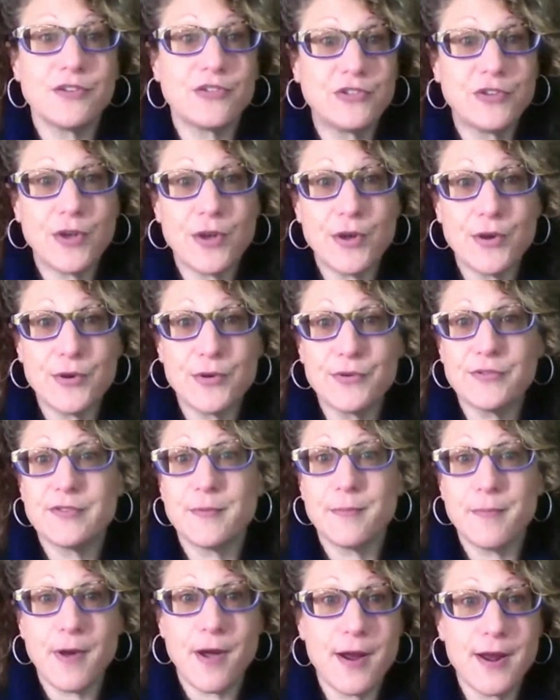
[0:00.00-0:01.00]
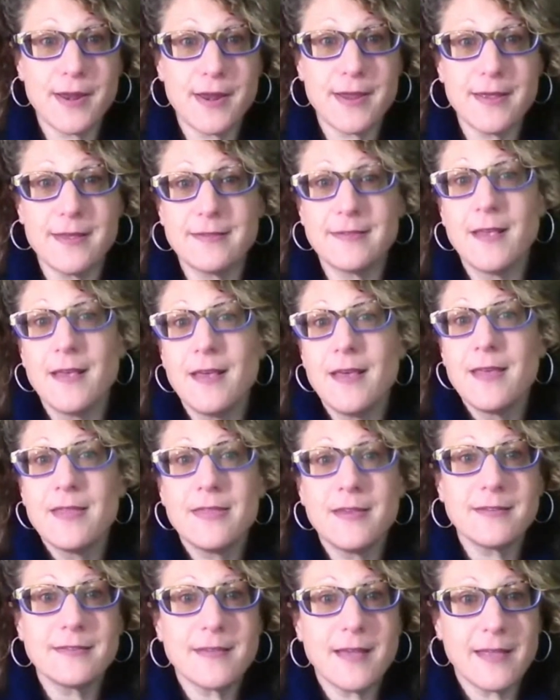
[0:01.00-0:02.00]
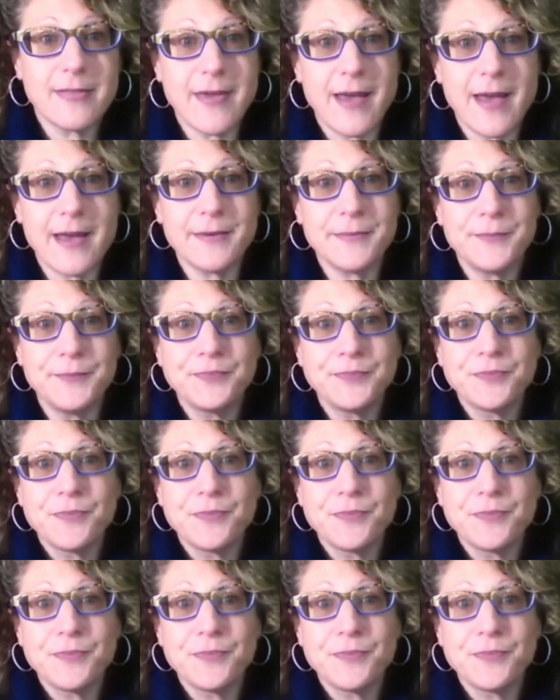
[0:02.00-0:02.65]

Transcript: to shows, to parties, things like that?